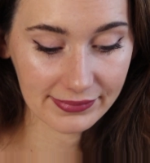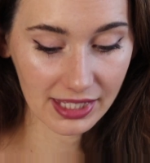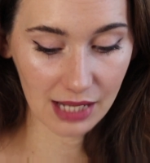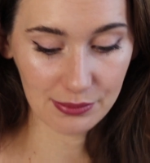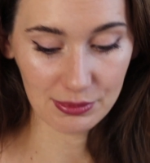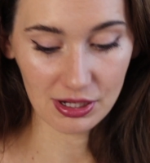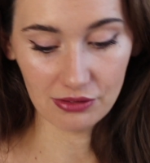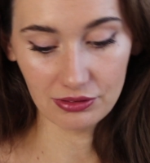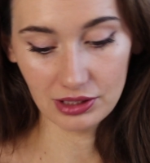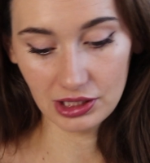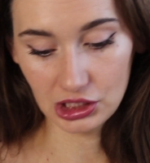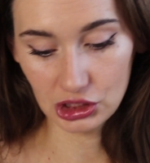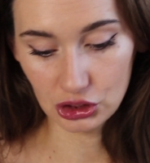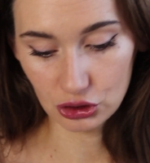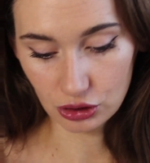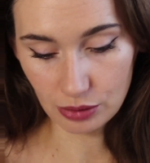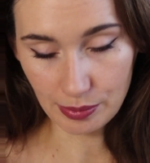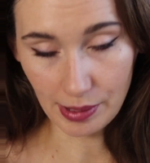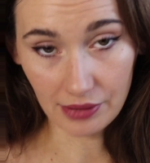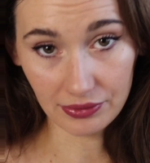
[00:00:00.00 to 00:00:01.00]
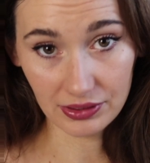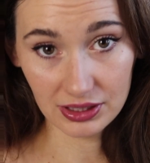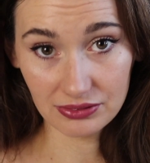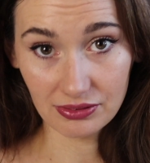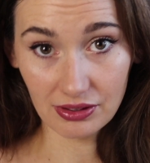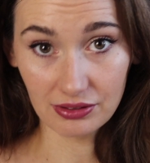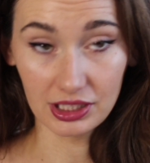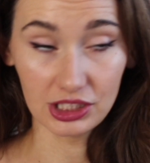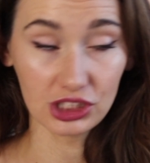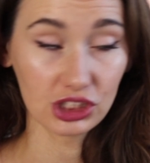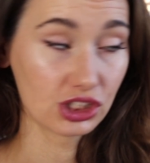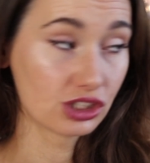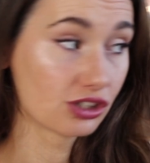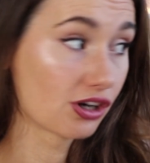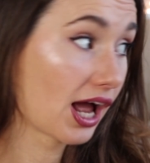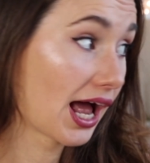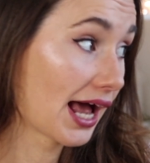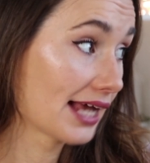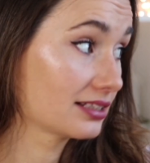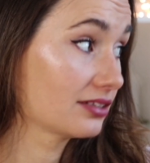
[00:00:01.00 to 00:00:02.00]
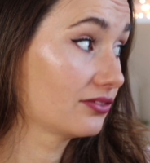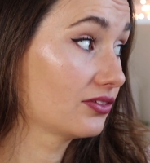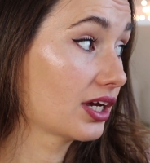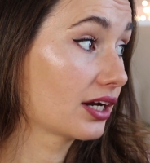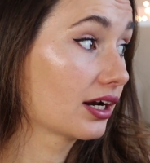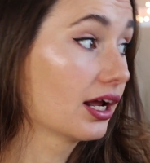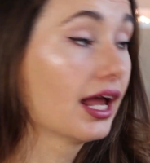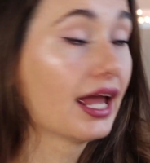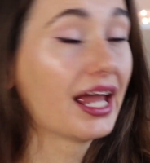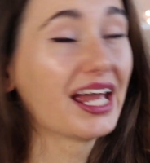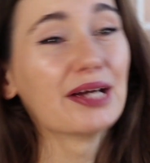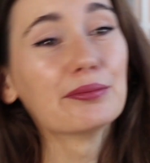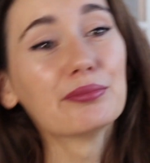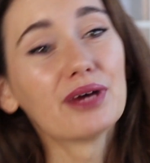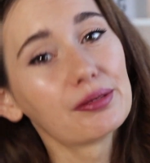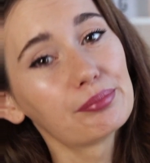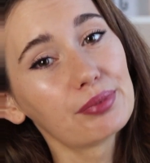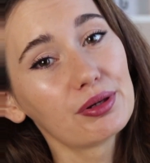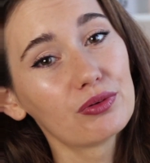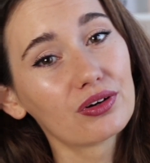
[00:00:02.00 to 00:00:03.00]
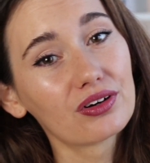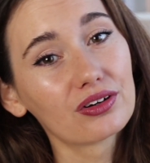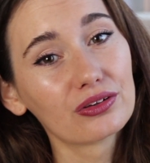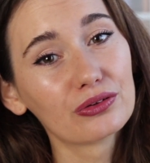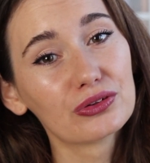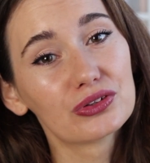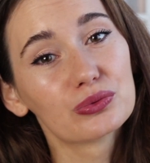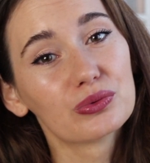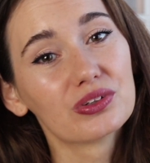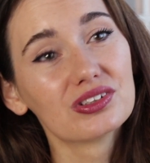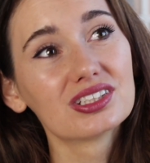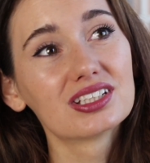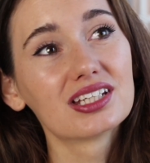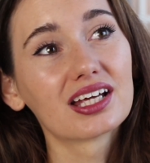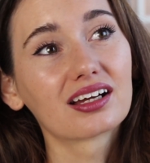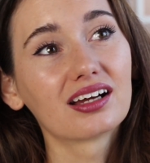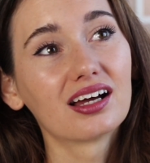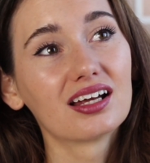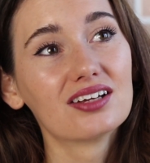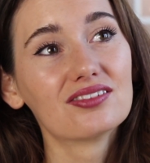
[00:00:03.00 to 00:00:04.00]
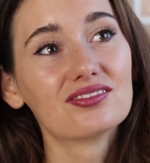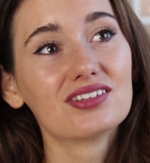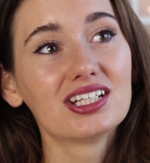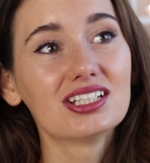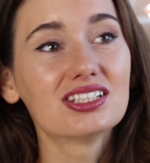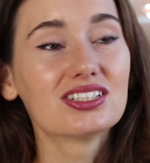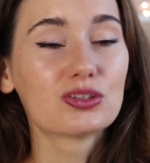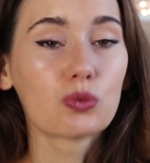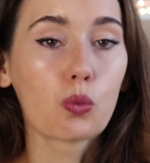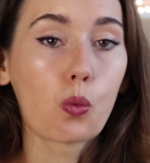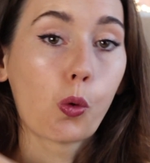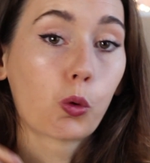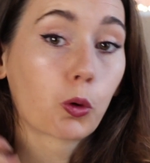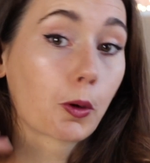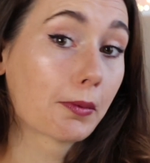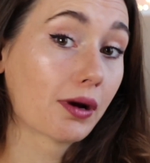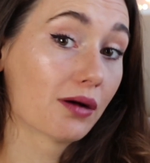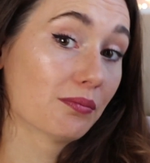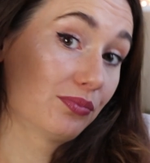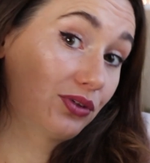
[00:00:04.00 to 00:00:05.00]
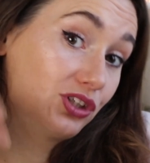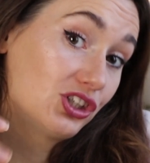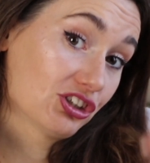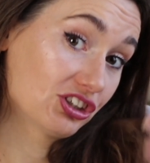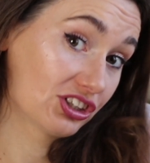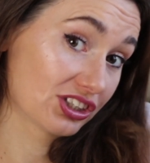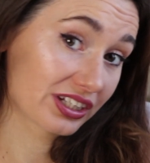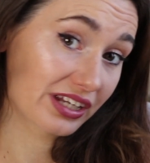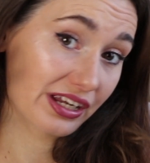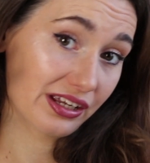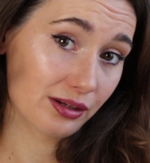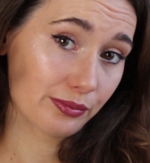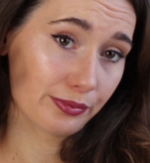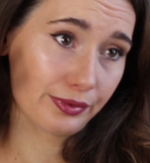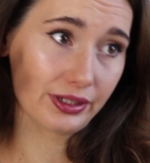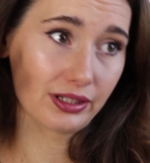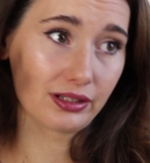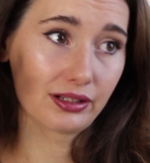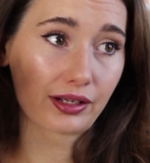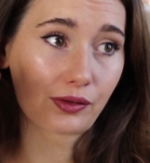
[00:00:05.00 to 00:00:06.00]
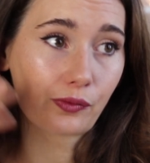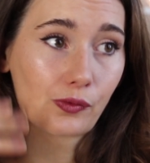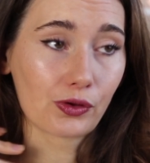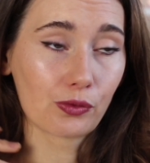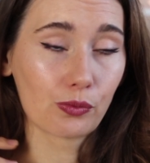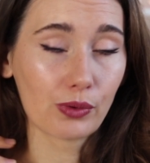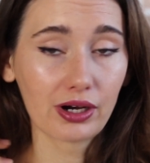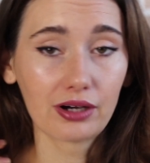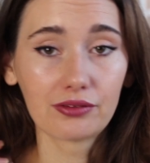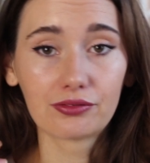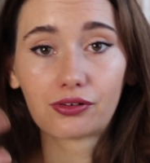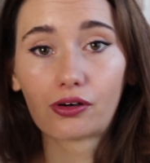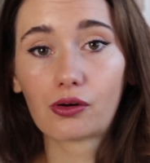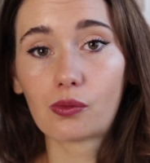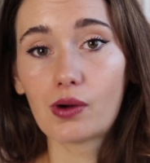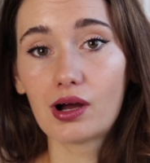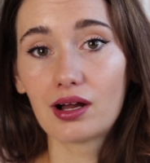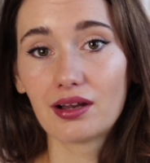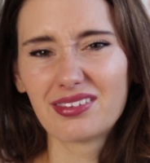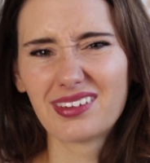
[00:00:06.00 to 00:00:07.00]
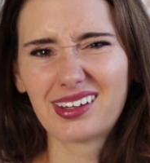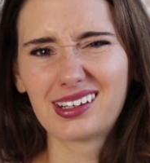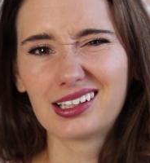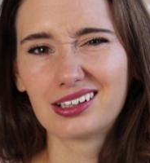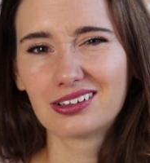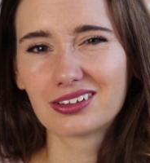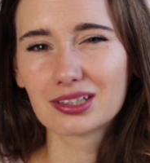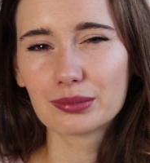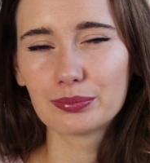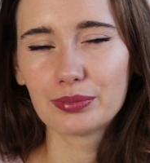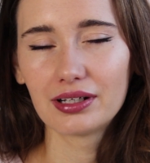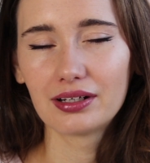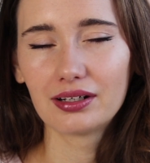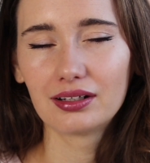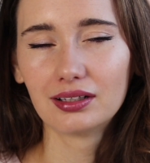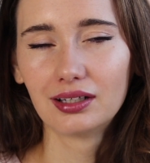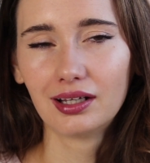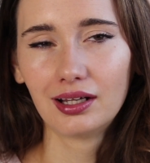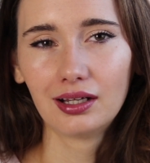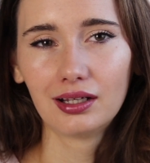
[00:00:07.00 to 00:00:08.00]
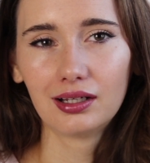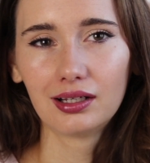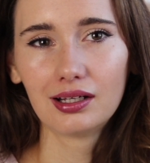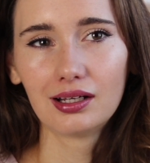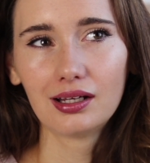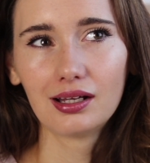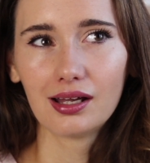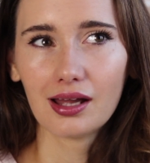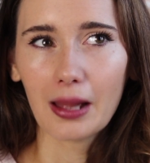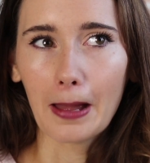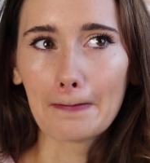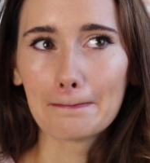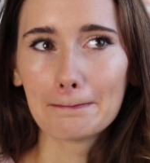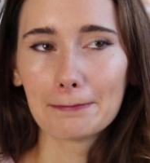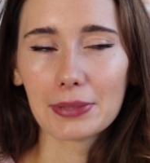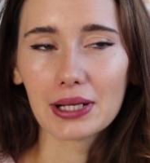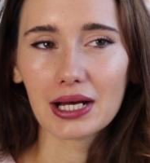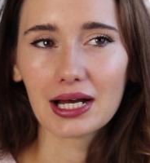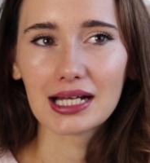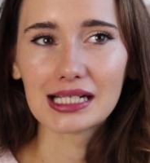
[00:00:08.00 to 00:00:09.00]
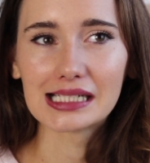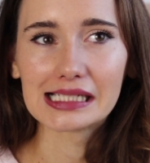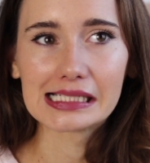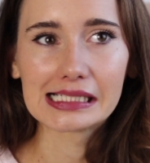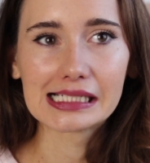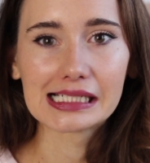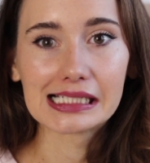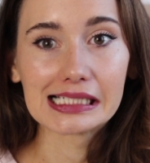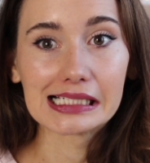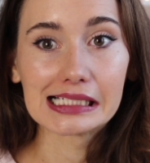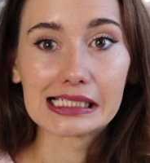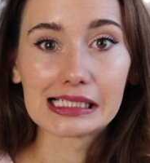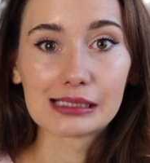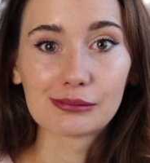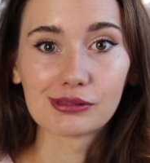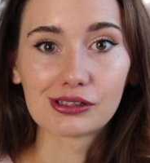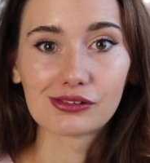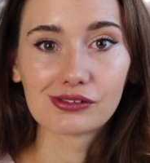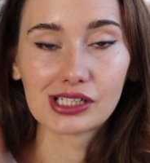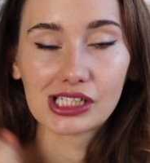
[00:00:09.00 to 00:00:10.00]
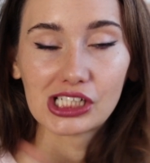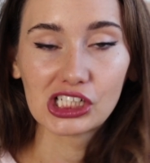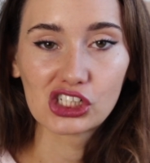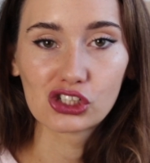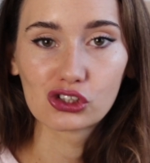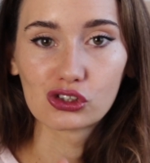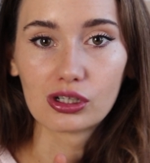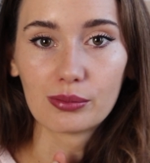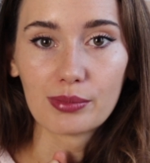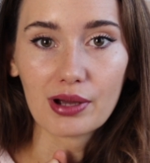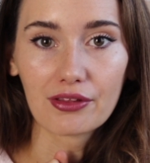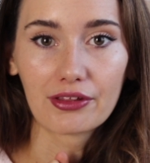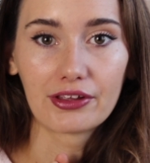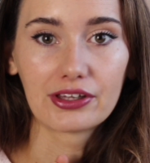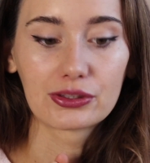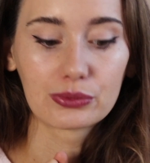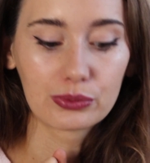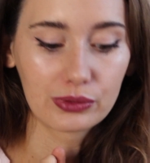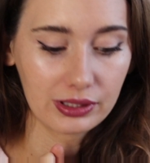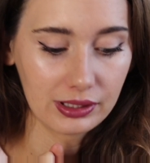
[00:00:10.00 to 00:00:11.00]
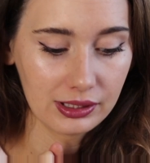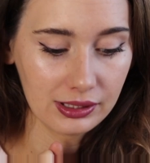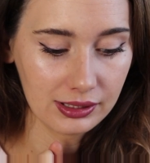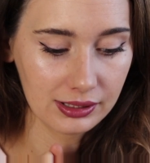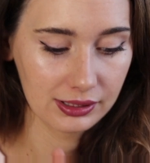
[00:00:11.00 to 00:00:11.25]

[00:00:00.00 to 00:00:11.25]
I'm not really sure about this foundation as of yet. It might be one of those ones that kind of needs to warm up to your skin a bit, like we wear it for a while and then it looks better. But I'm not really sure about this one.